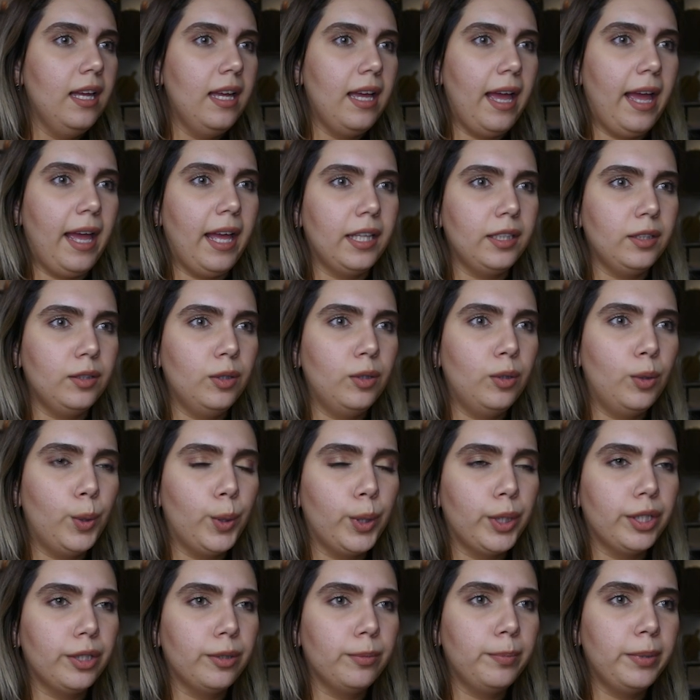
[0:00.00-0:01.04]

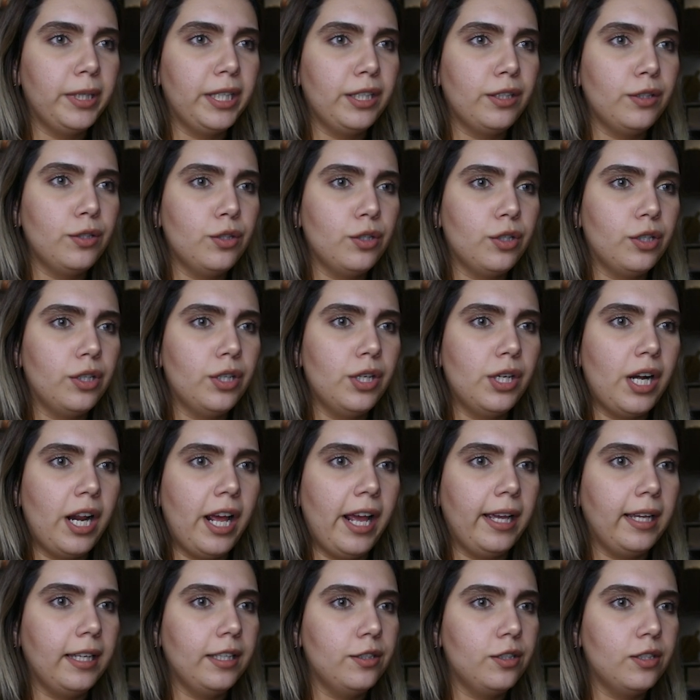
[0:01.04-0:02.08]
headquarter picture and
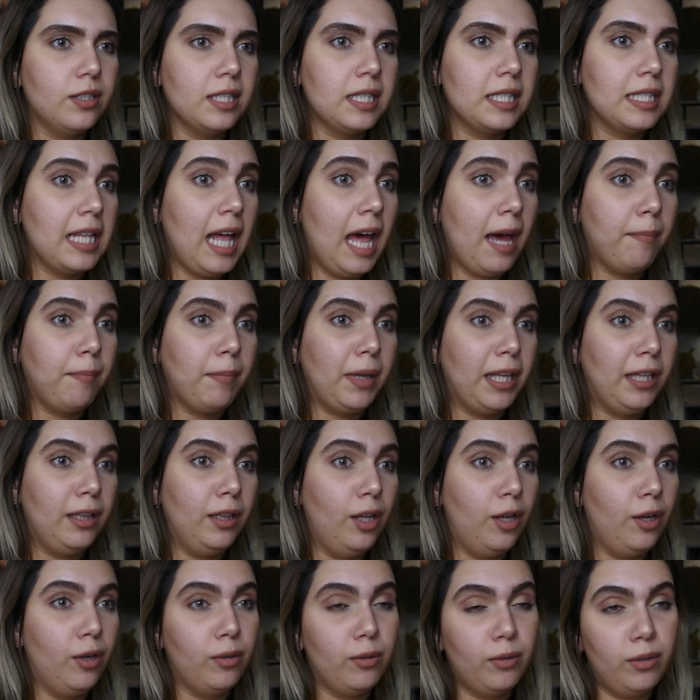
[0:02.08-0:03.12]
I can just slap my
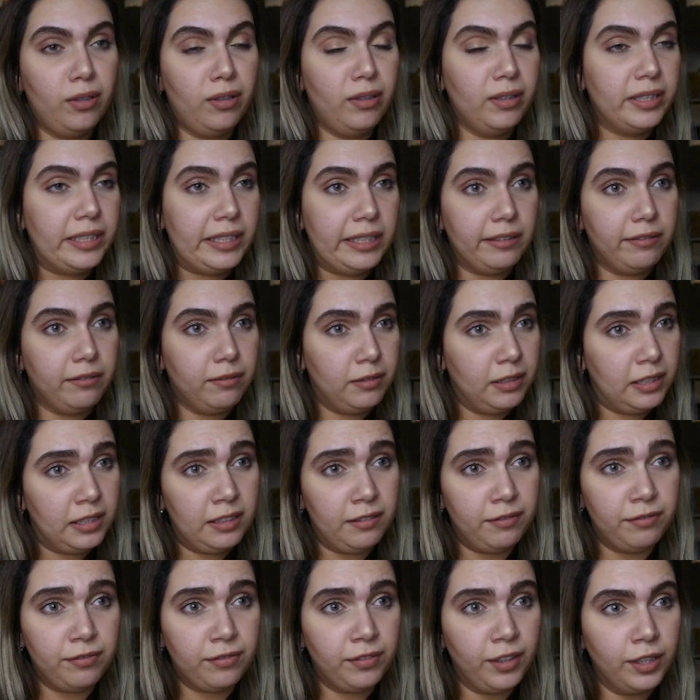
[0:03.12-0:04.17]
logo at the, the
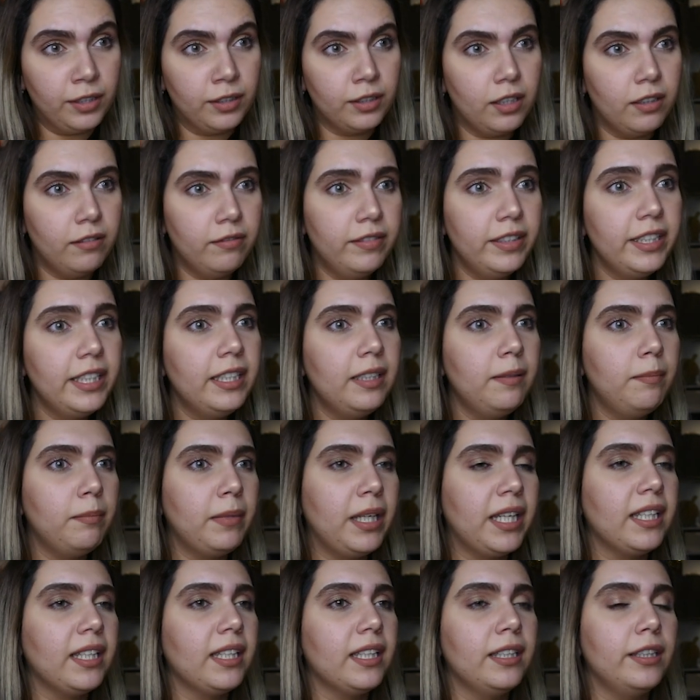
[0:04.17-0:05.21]
front of it and
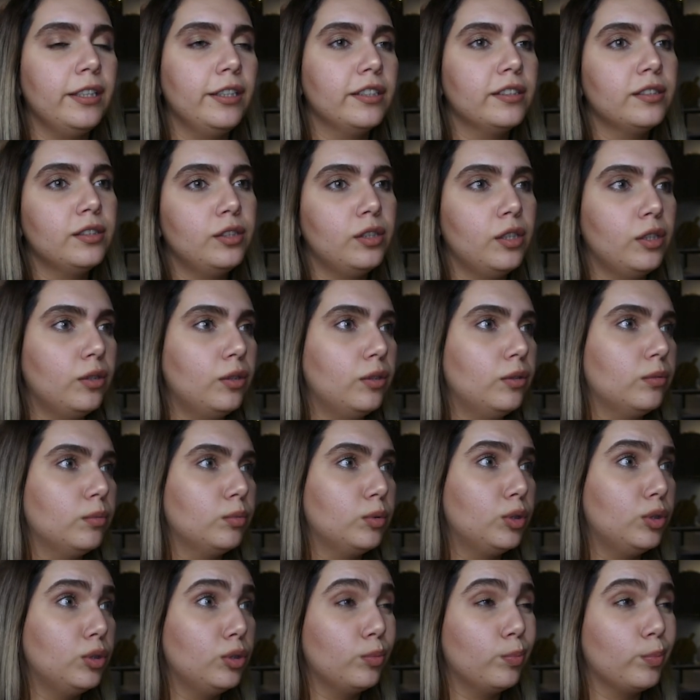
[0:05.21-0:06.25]
make it look so
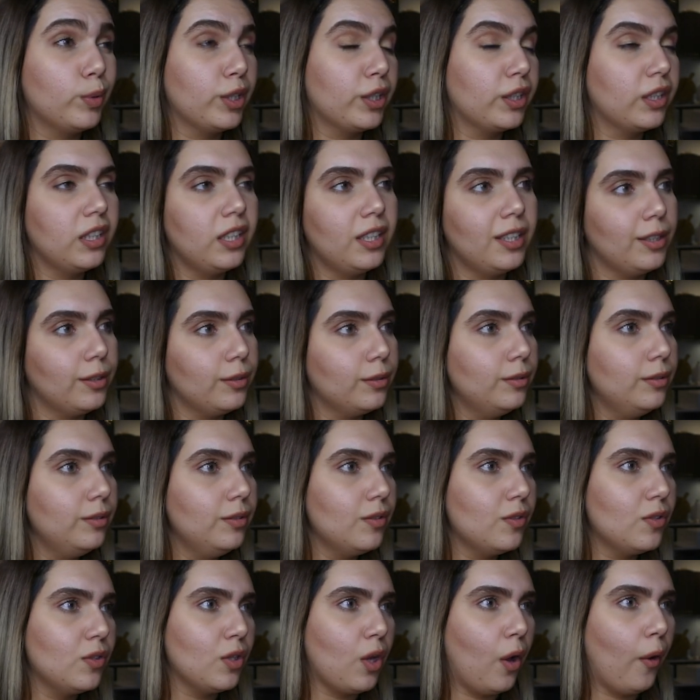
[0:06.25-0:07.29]
super cute
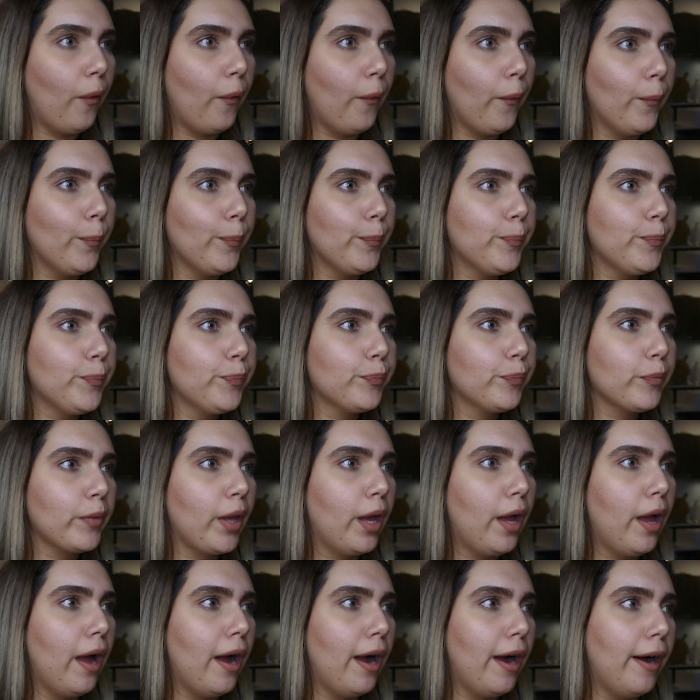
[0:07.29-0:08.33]
so
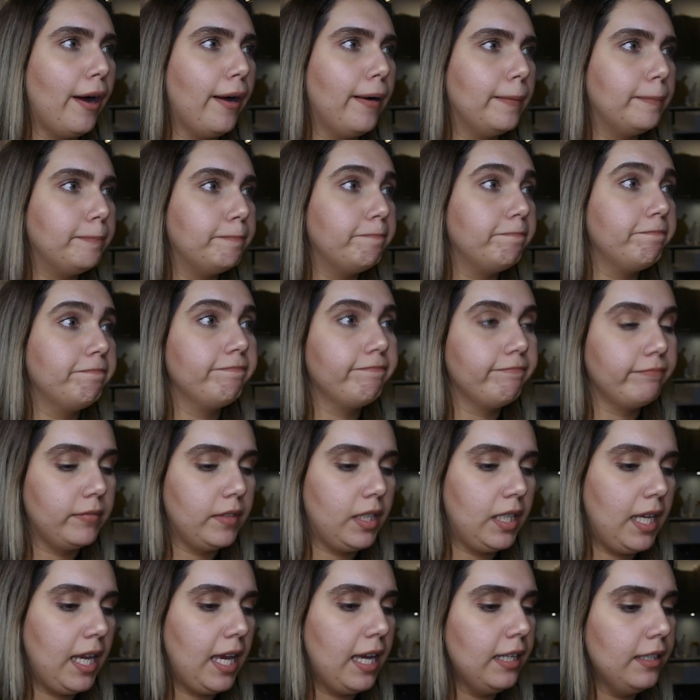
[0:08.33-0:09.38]
um,
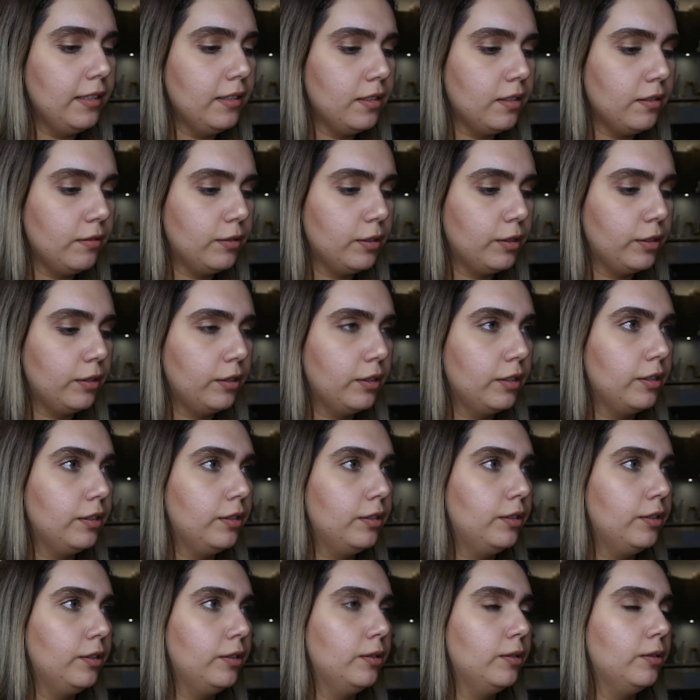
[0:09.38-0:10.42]
yeah so we're gonna
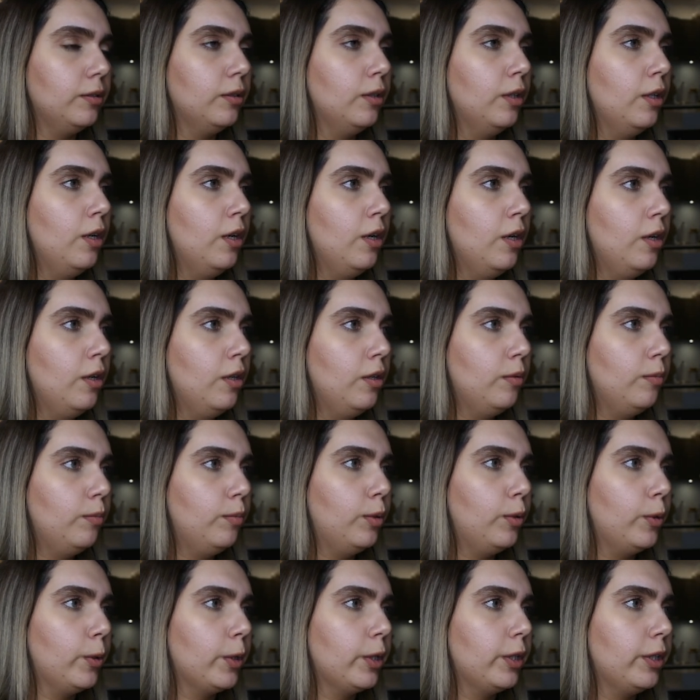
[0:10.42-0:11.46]
do
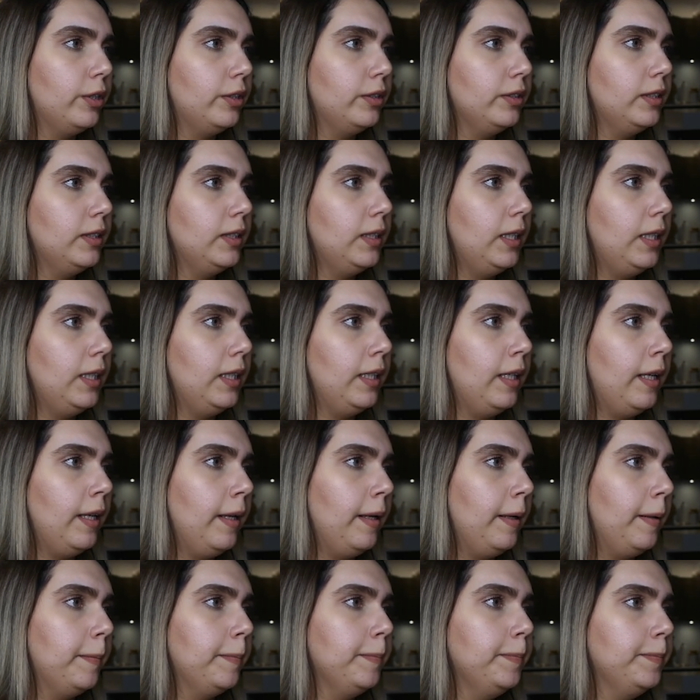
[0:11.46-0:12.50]
Portal
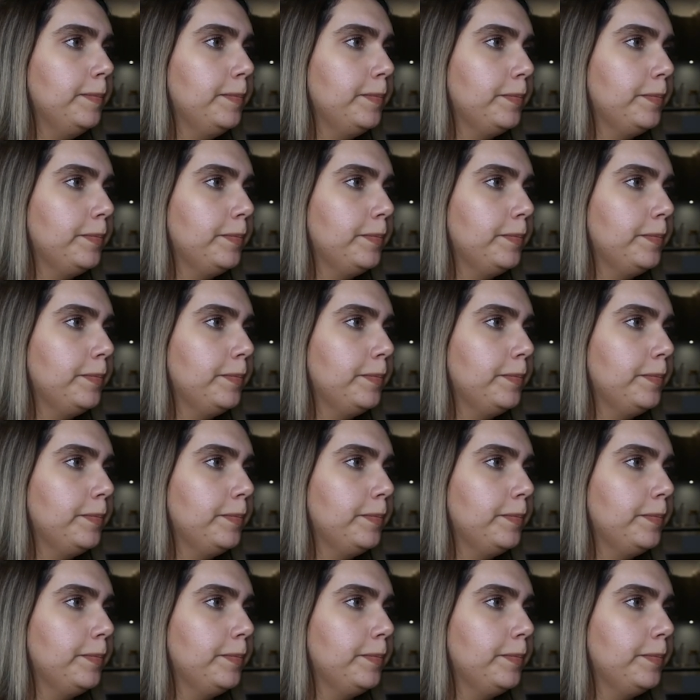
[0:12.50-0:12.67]
Team